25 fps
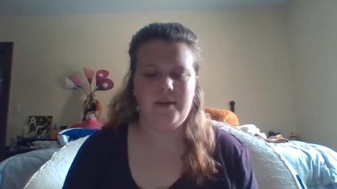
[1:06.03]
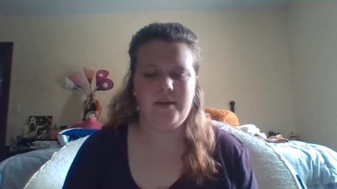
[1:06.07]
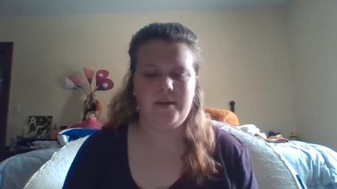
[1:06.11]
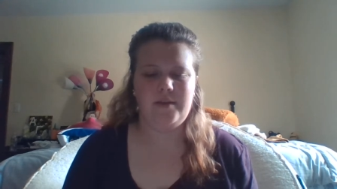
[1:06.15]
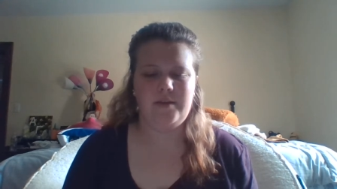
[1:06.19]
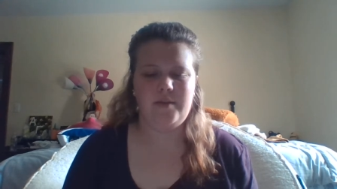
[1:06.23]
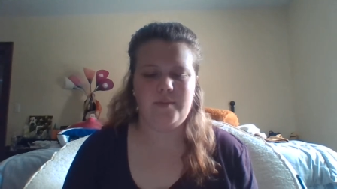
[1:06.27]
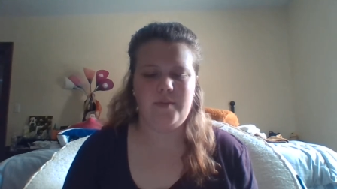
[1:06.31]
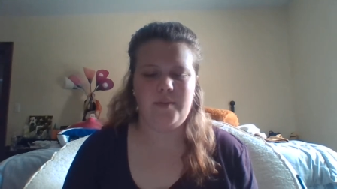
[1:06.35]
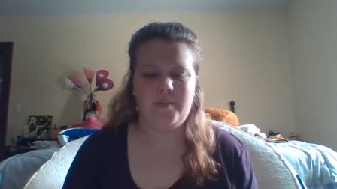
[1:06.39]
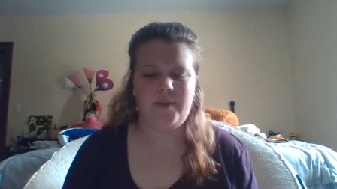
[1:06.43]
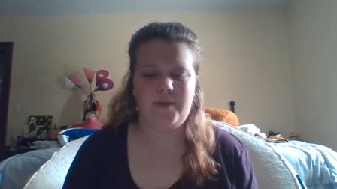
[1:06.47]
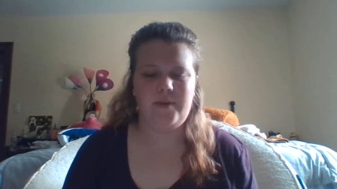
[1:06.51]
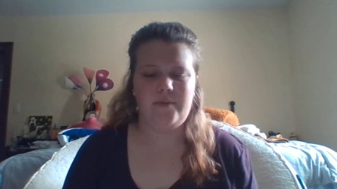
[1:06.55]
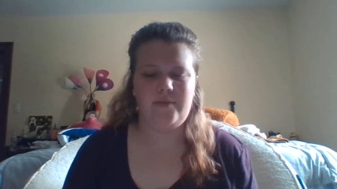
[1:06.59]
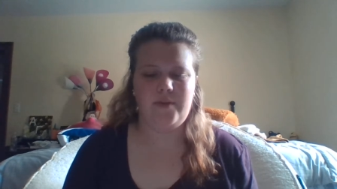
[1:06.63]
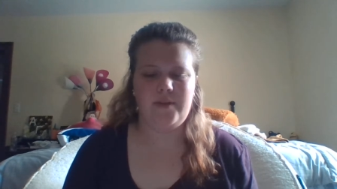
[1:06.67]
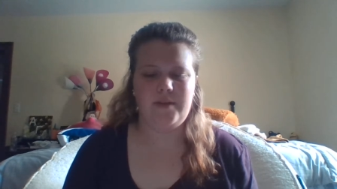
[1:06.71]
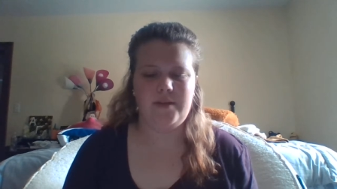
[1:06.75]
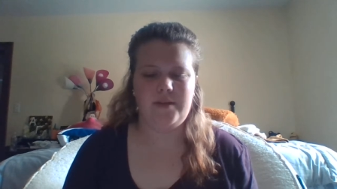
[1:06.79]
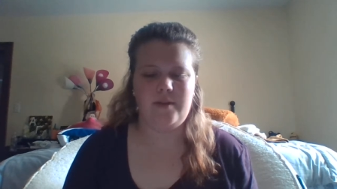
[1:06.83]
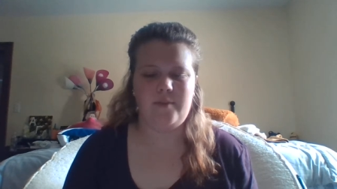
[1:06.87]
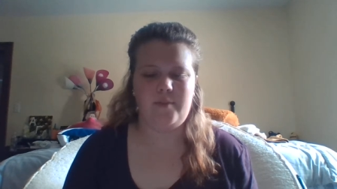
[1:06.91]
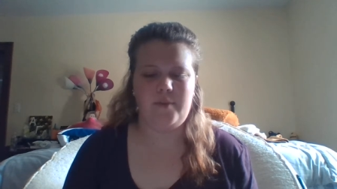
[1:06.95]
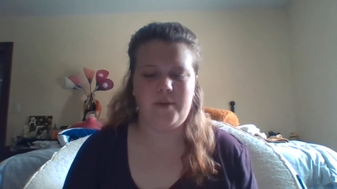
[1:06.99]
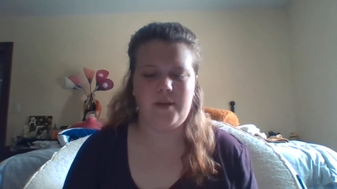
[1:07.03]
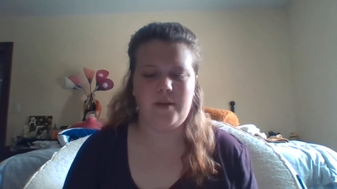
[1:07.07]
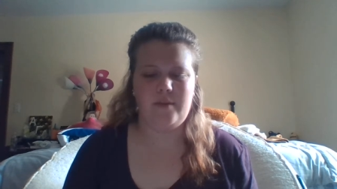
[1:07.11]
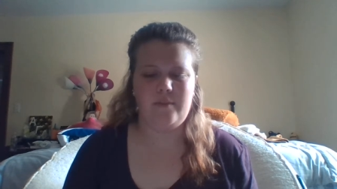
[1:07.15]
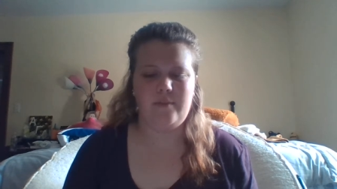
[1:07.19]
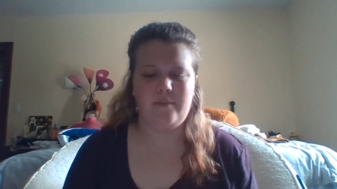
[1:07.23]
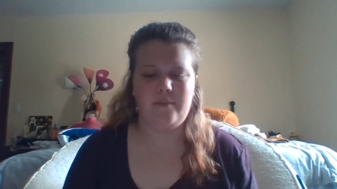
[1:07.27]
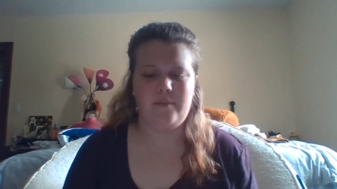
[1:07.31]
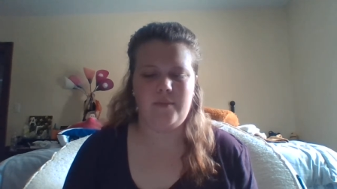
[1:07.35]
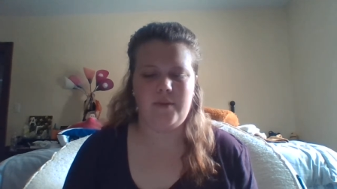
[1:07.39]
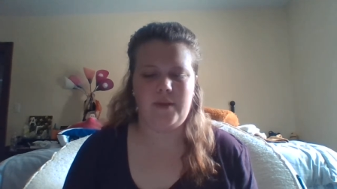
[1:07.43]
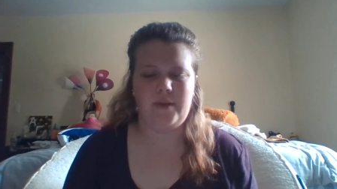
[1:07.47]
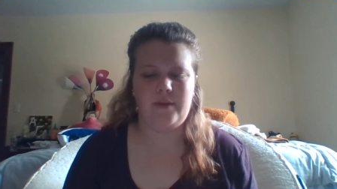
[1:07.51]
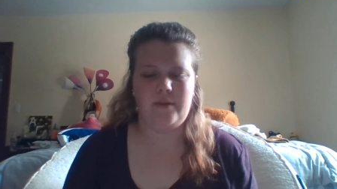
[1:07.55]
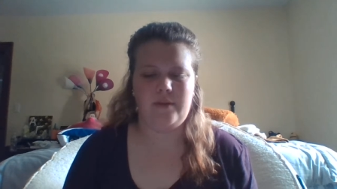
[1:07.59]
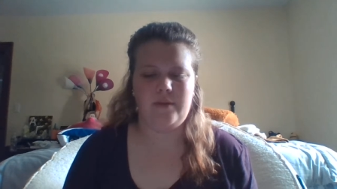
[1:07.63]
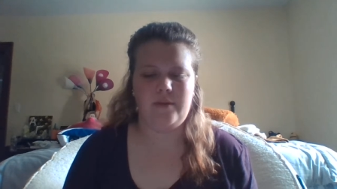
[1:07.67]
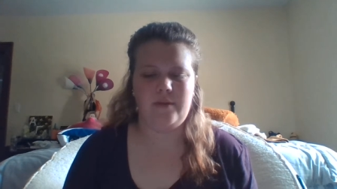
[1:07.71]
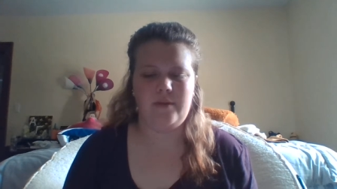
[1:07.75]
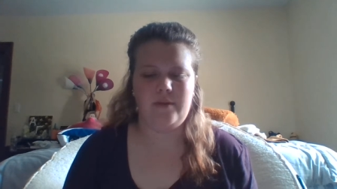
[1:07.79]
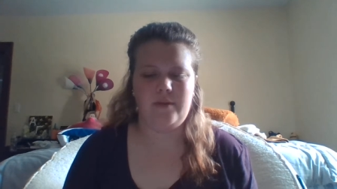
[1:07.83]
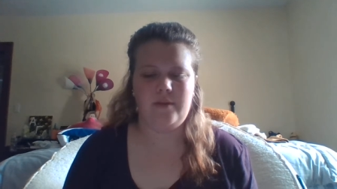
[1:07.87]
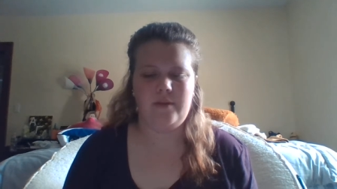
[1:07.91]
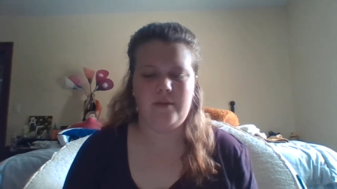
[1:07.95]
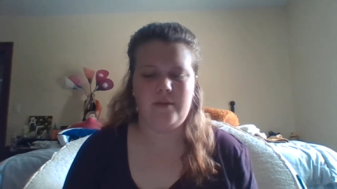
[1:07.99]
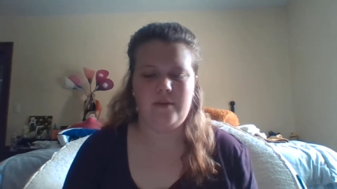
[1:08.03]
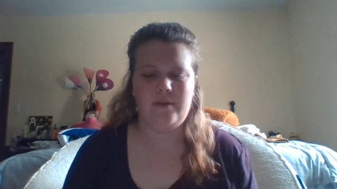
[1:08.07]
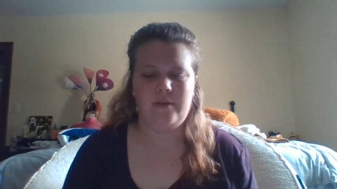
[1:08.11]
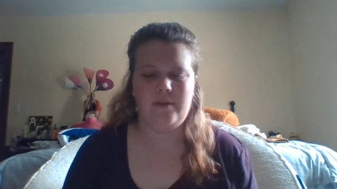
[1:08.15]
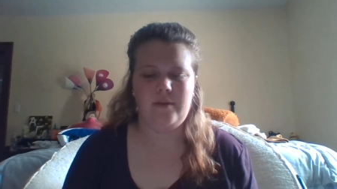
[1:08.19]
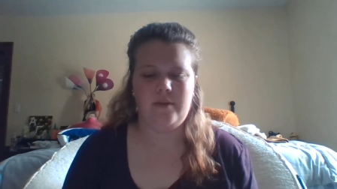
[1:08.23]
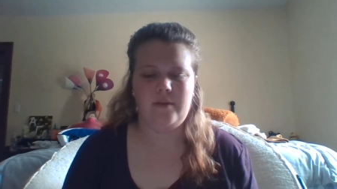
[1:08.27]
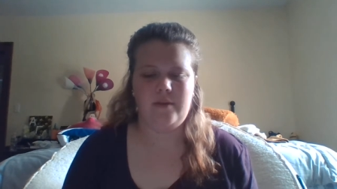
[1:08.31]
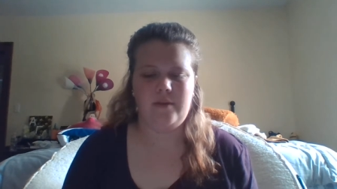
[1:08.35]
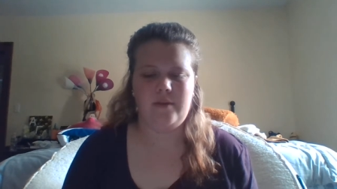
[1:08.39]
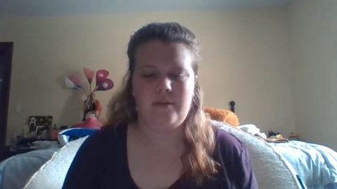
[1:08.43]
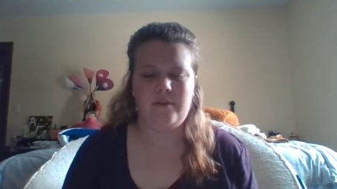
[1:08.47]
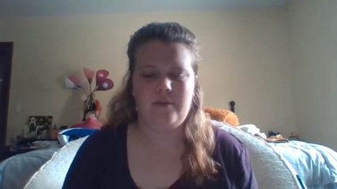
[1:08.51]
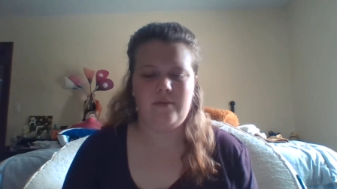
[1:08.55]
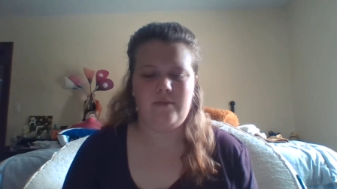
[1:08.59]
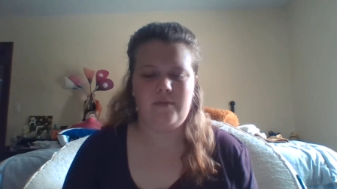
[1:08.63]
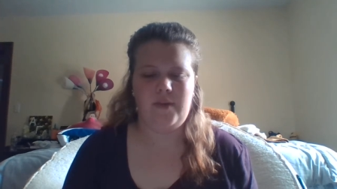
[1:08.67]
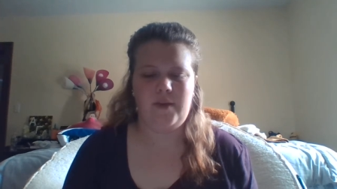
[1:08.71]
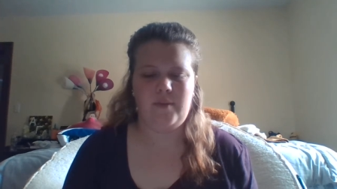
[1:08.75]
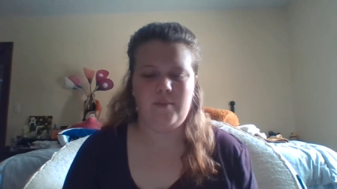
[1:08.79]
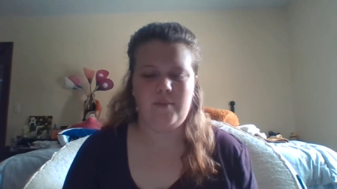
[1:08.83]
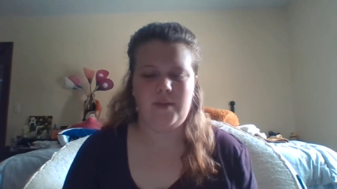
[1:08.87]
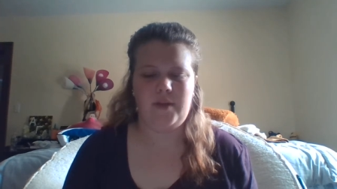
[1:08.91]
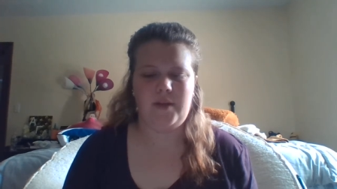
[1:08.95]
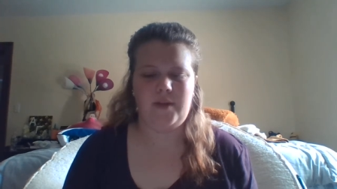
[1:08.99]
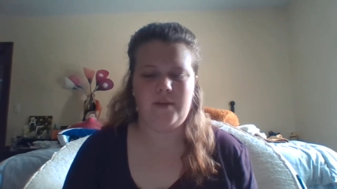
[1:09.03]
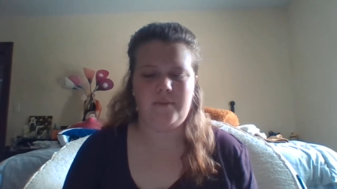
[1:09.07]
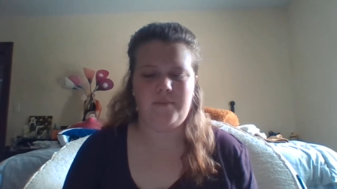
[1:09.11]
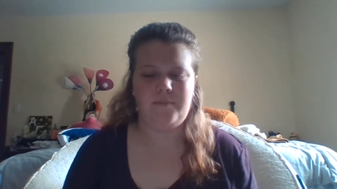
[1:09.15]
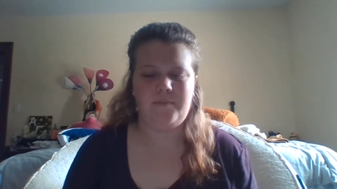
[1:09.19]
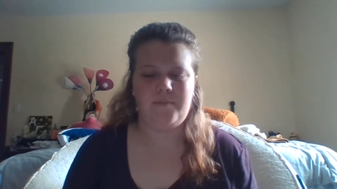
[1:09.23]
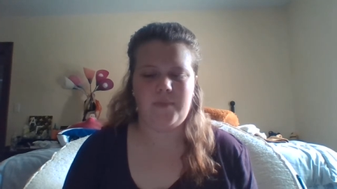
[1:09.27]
Some of my friends have become like family.